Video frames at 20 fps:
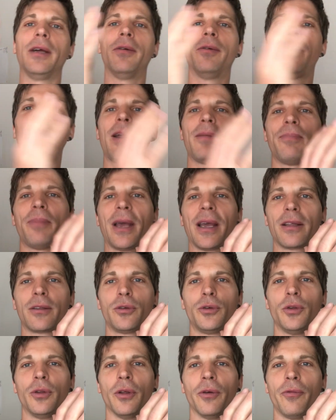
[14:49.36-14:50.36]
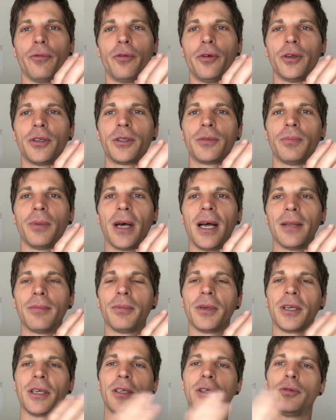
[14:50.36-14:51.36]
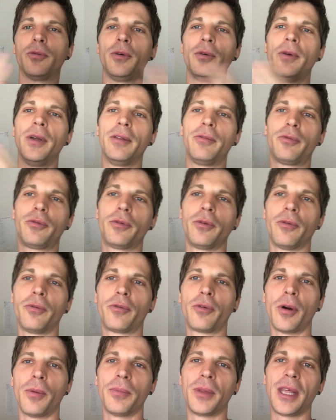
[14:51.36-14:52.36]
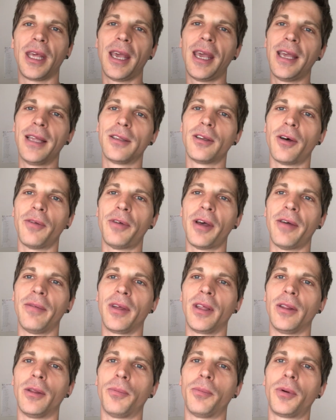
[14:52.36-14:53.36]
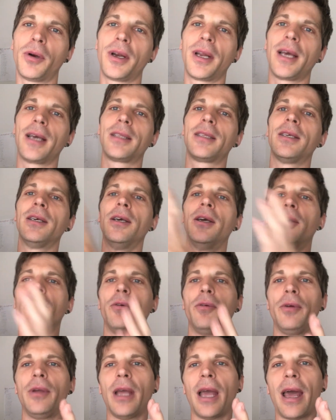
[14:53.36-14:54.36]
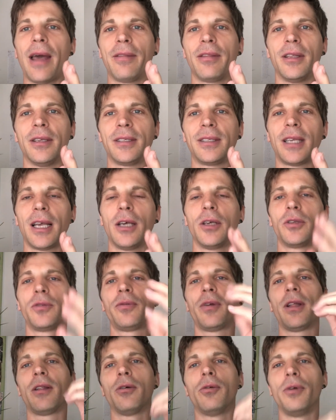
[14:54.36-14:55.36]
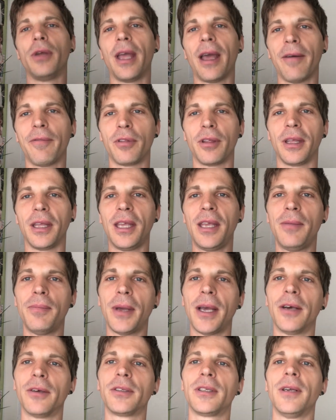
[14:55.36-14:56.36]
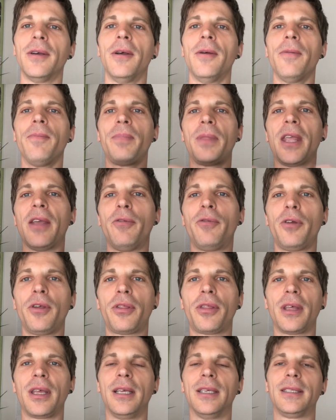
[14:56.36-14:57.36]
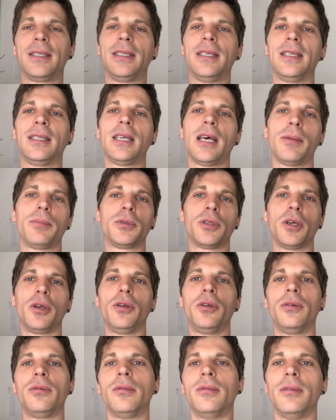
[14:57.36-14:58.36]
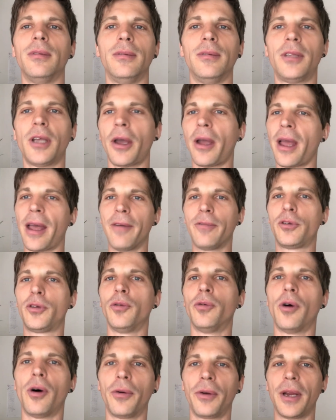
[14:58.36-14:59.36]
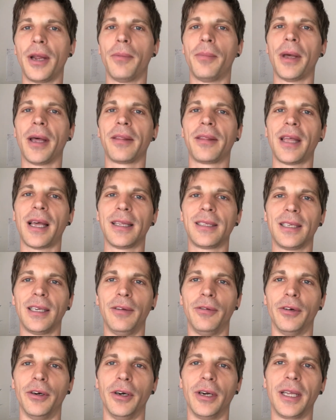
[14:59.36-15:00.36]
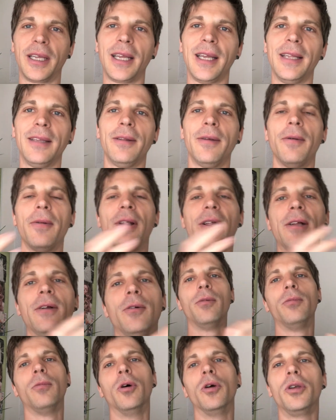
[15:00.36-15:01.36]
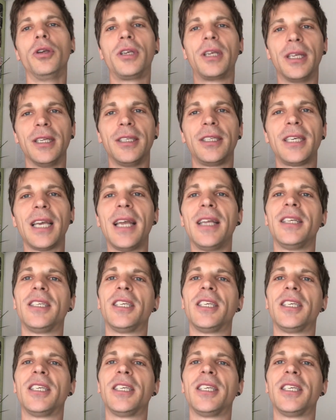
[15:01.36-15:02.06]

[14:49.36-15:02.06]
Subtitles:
right back to the first part, because we went from the end of having the product, we had the sales funnel, we have the emails, everything is set up, so you don't have to worry about that ever again. Well, you can change